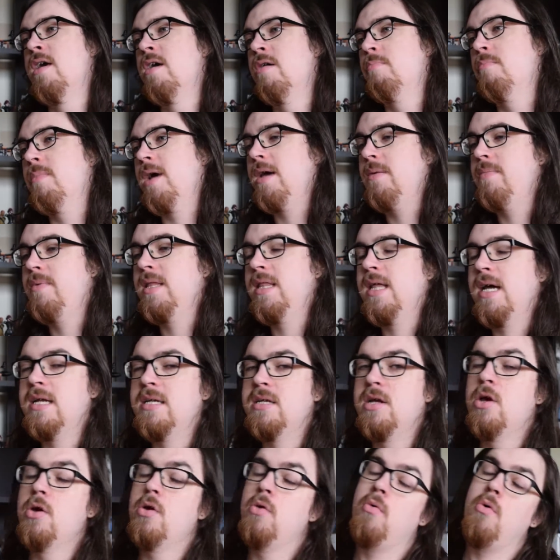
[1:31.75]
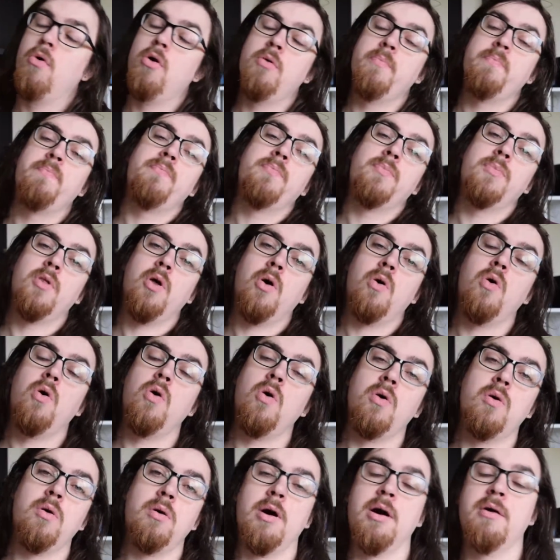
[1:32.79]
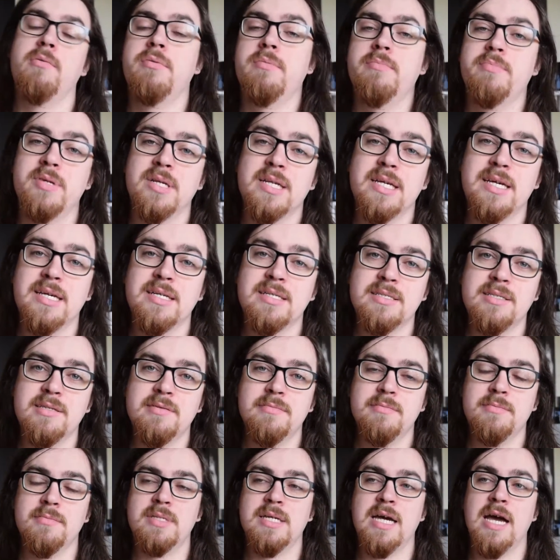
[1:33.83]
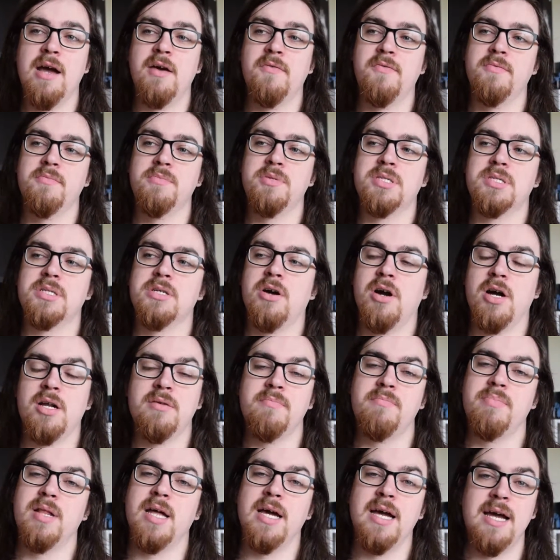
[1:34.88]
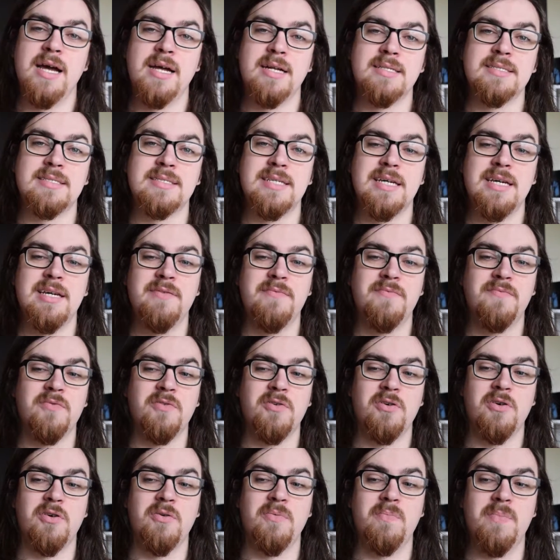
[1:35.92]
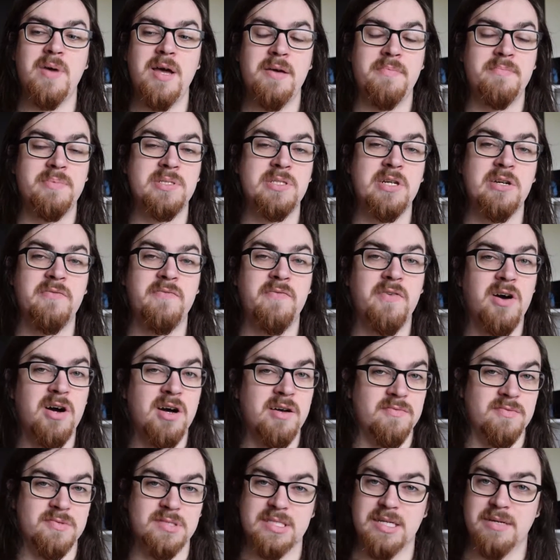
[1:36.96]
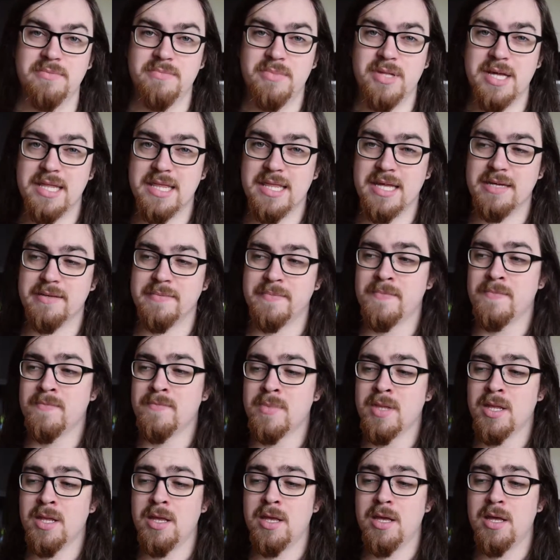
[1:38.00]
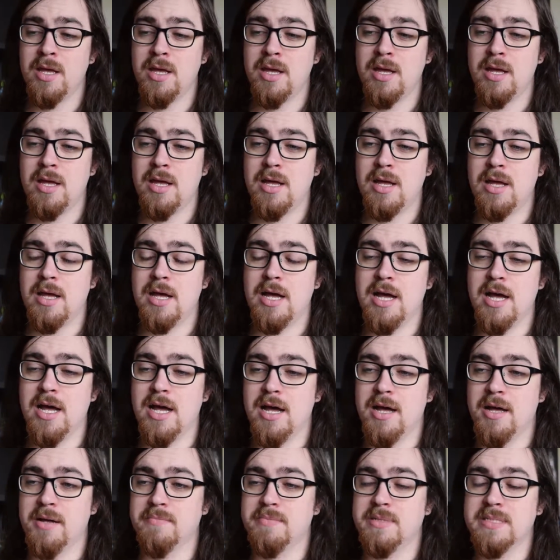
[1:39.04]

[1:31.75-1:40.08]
maybe they, or I wouldn't put it against them to have them just kind of play out a scene from episode 5 or something like that.